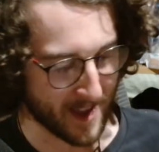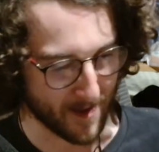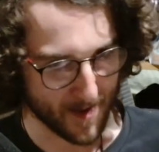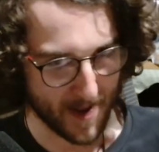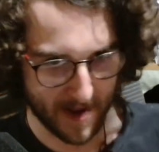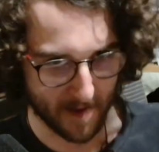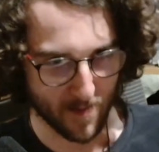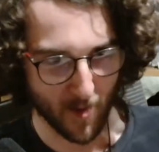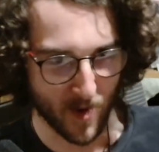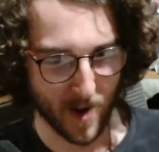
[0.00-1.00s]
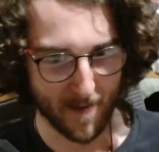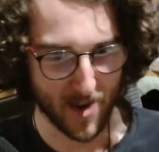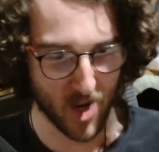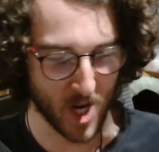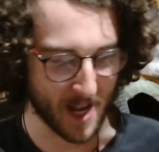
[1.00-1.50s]
He would kind of walk off into
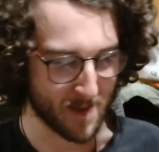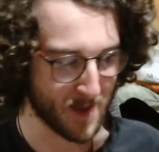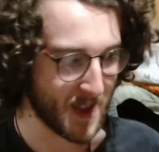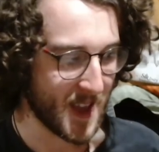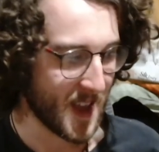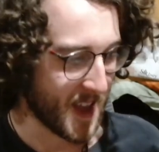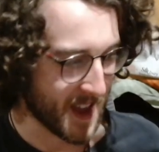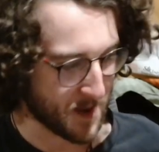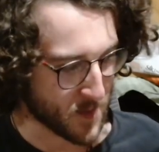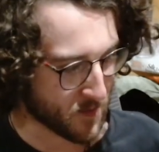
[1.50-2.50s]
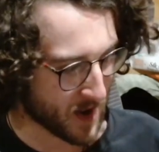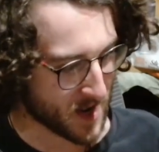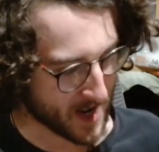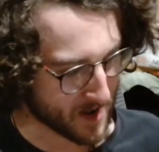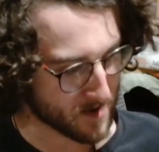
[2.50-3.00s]
shame, and he would run
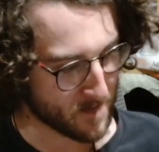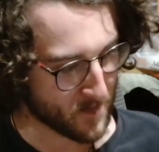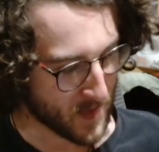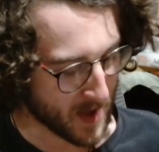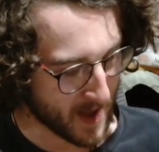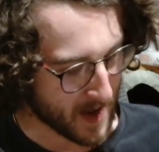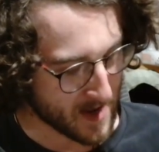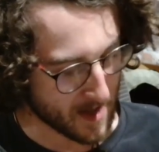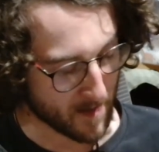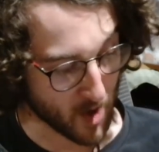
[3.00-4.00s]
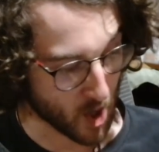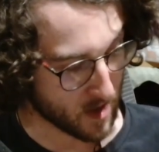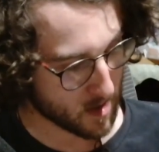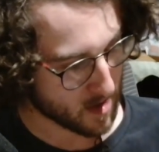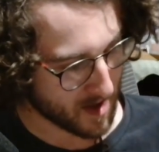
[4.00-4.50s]
down to the
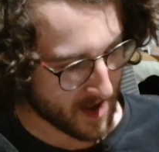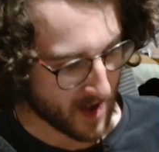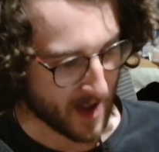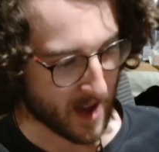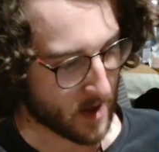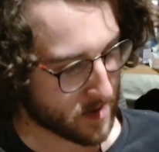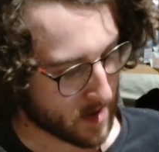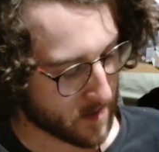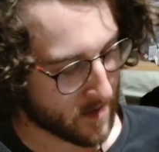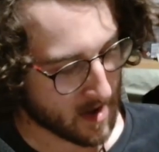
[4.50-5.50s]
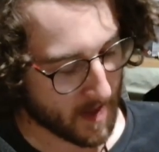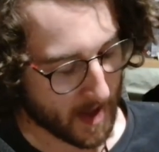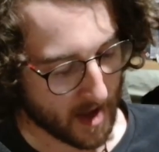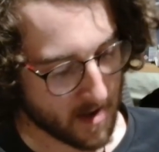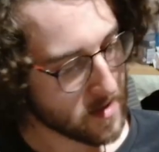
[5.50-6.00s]
bushes outside the front of the
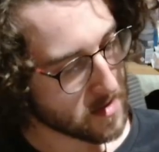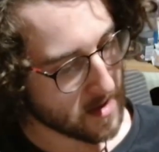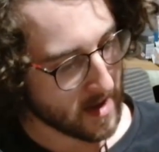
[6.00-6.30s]
house